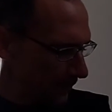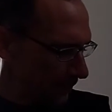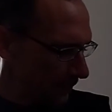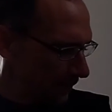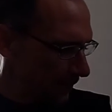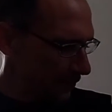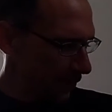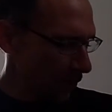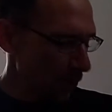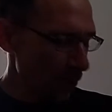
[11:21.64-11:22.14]

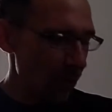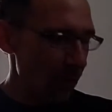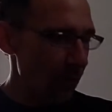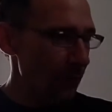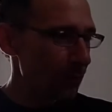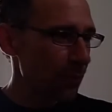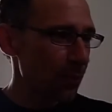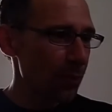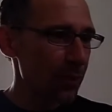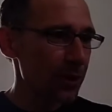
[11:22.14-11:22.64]
But the whole
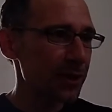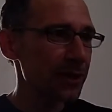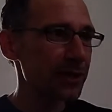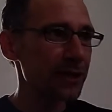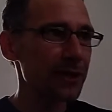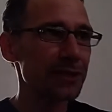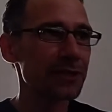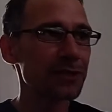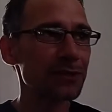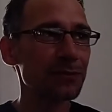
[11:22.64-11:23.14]
point of
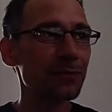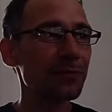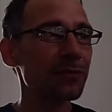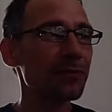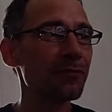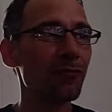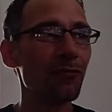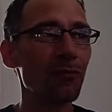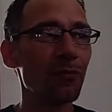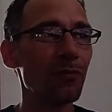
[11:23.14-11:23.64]
this,
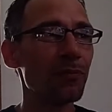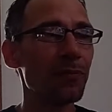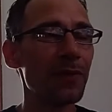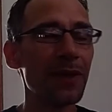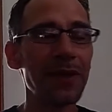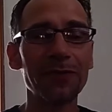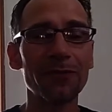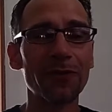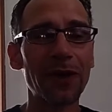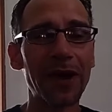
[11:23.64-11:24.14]

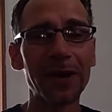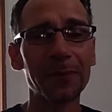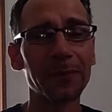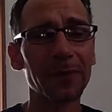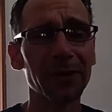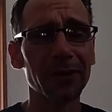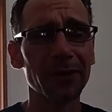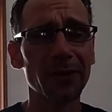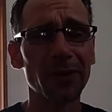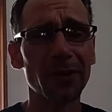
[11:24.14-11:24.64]
me
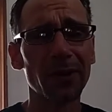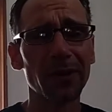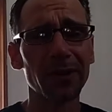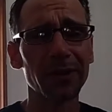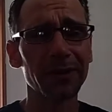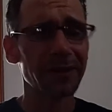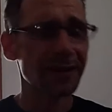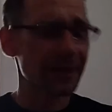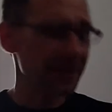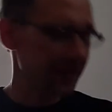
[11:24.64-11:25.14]
rambling on,
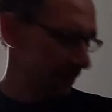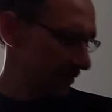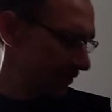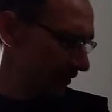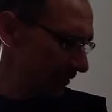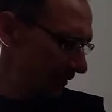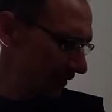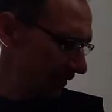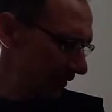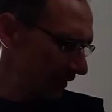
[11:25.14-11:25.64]
is
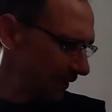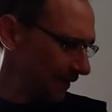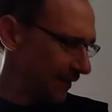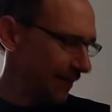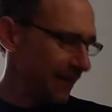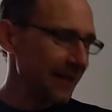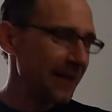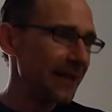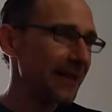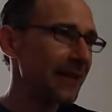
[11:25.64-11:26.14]

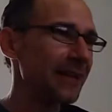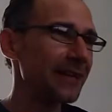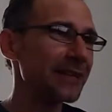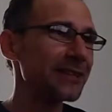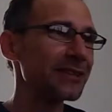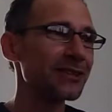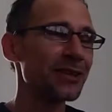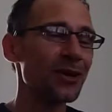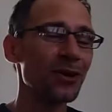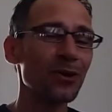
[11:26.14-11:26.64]
it's
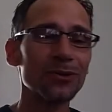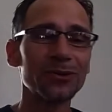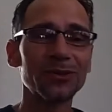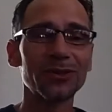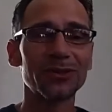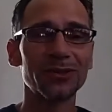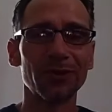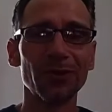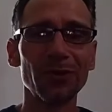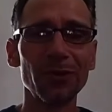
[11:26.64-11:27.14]
so
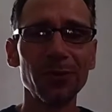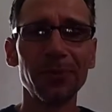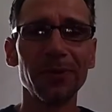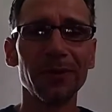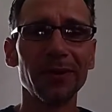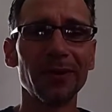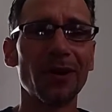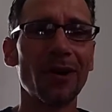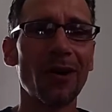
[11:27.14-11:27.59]
stupid.